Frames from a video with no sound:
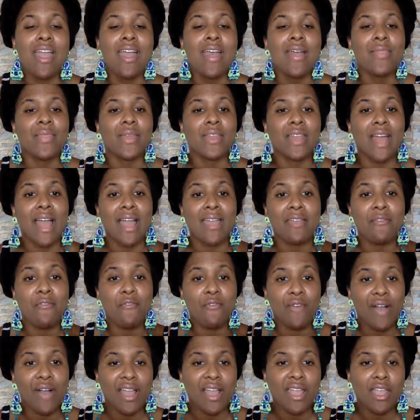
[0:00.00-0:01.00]
then I
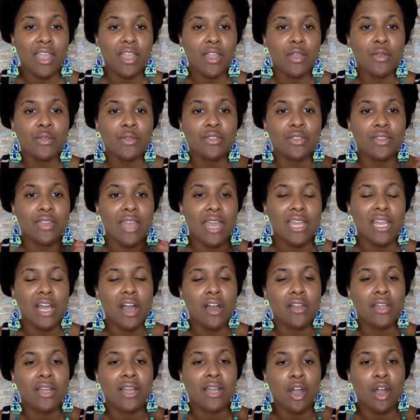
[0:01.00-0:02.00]
invite you to get
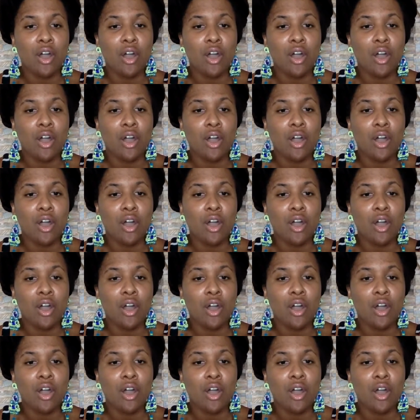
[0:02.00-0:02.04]
on a